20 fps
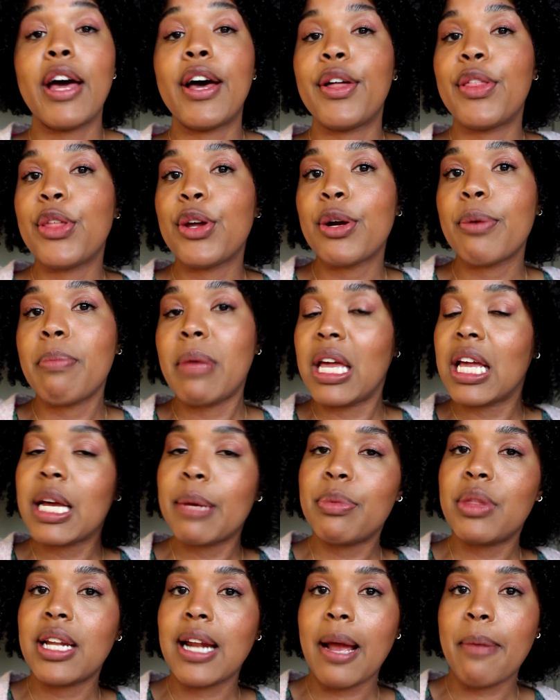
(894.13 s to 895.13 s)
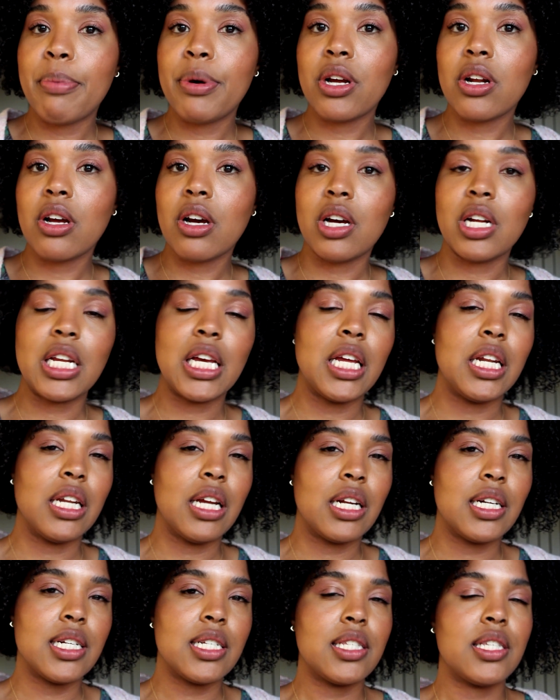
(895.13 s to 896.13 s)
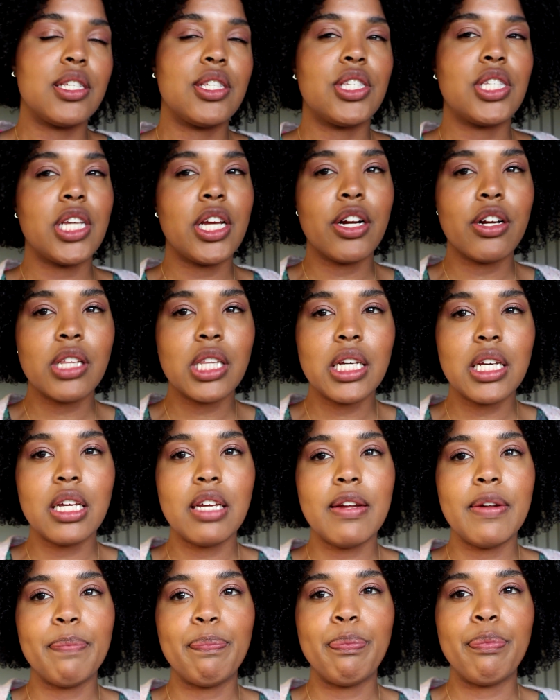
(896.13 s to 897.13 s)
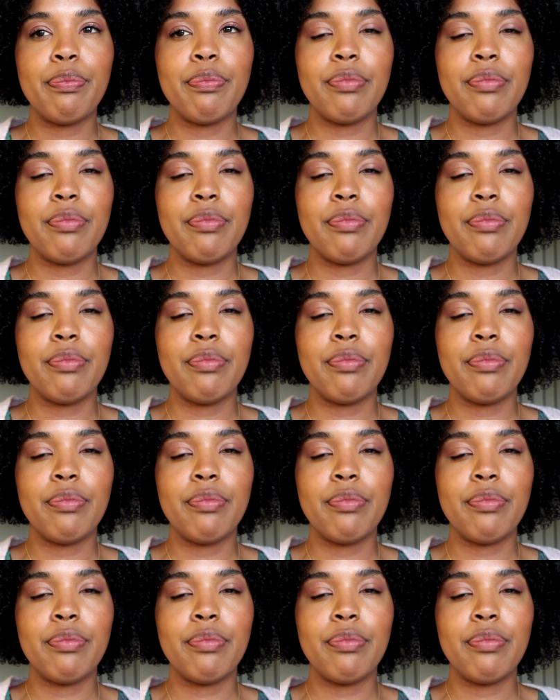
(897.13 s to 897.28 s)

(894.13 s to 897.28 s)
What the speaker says: other makeup that I put on and not necessarily